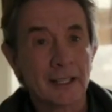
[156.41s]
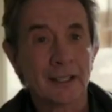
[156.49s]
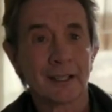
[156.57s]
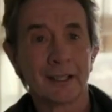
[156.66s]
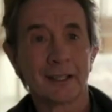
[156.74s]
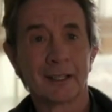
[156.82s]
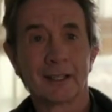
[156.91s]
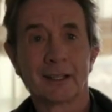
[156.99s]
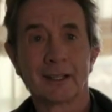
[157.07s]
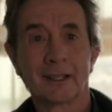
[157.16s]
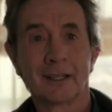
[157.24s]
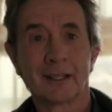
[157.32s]
Someone
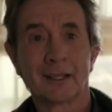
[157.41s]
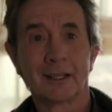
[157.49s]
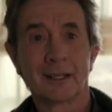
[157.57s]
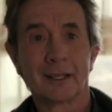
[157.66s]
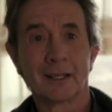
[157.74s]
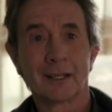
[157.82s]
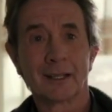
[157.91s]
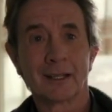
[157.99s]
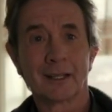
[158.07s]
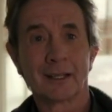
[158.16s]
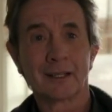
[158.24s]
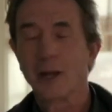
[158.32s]
is clearly,
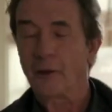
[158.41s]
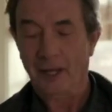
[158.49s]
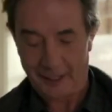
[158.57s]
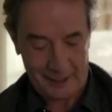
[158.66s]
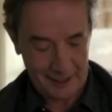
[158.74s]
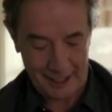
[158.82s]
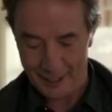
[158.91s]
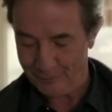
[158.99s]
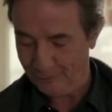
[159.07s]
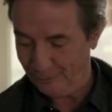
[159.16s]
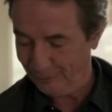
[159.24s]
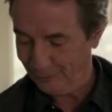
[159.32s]
in
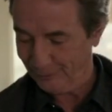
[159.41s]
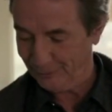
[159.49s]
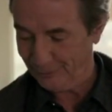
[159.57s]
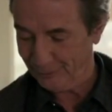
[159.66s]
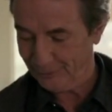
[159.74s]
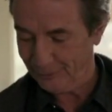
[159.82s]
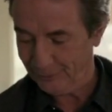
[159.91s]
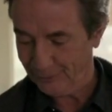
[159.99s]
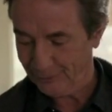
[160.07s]
my opinion, a